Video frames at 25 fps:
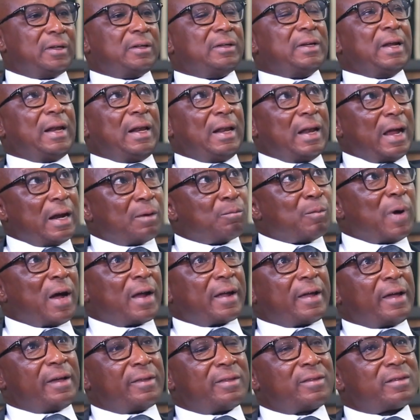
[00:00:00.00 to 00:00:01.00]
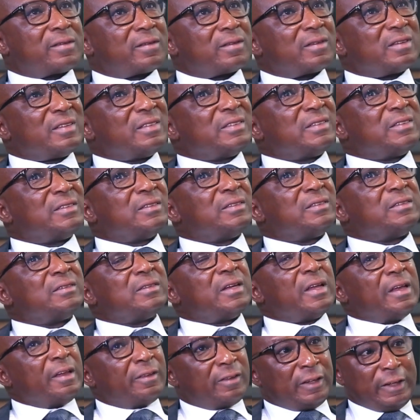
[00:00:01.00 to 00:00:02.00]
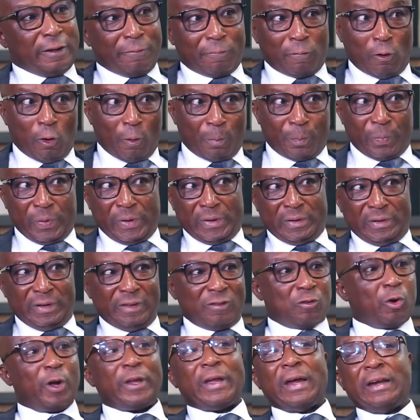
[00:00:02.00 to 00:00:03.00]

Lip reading: The land market is developing. It's not